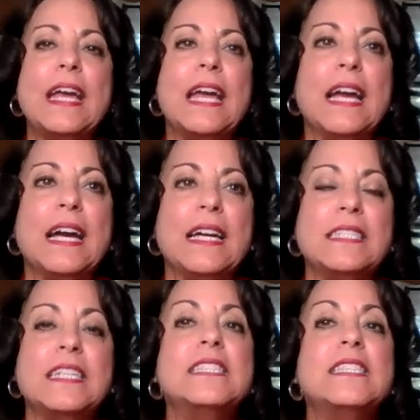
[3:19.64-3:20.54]
and
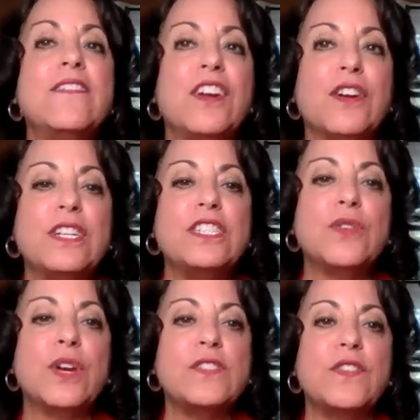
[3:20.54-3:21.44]
it is a very
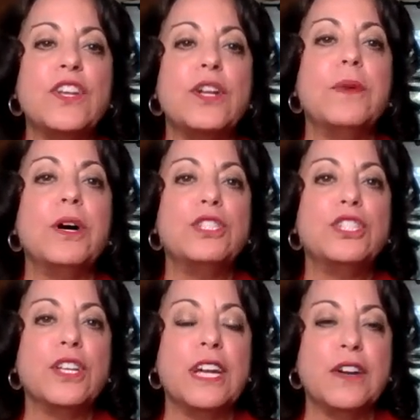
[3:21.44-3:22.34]
stressful and
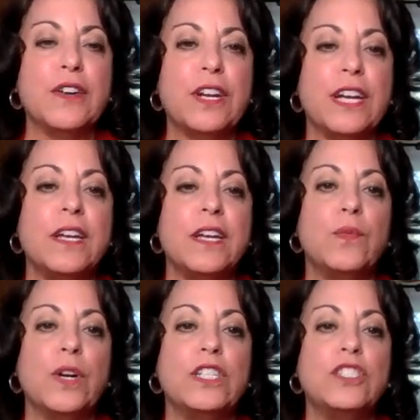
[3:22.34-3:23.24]
emotional area
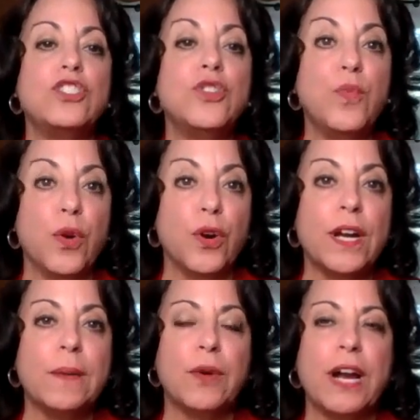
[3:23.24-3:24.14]
in which to
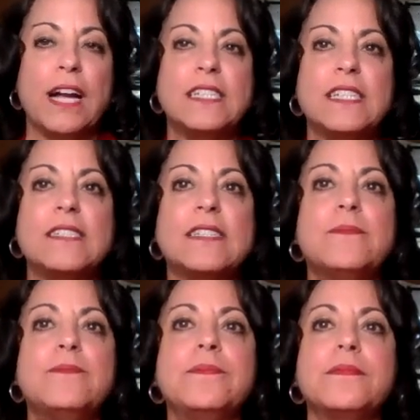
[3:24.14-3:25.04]
work and practice,
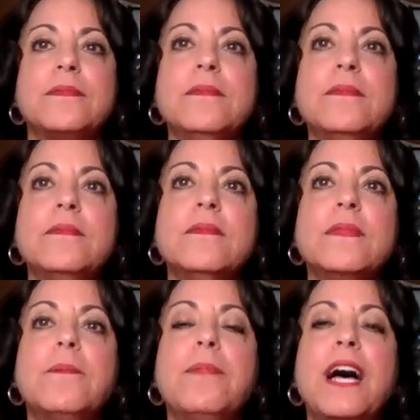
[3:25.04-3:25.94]

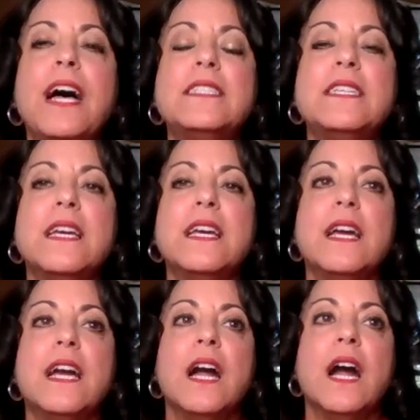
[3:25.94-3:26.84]
but
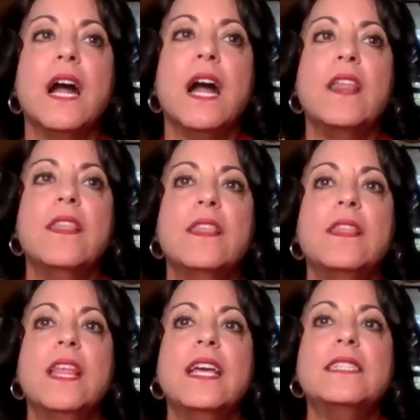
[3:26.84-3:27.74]

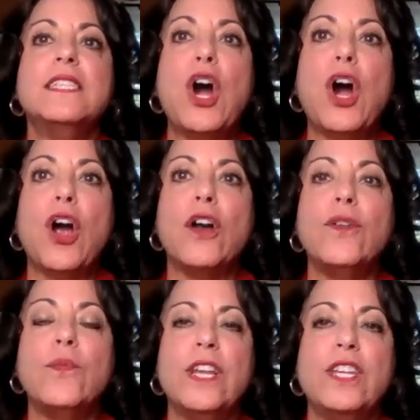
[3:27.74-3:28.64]
it's
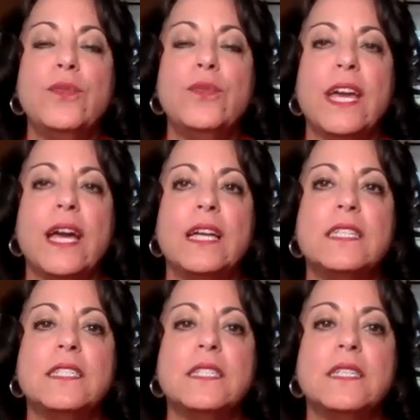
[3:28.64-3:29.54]
hard when you can't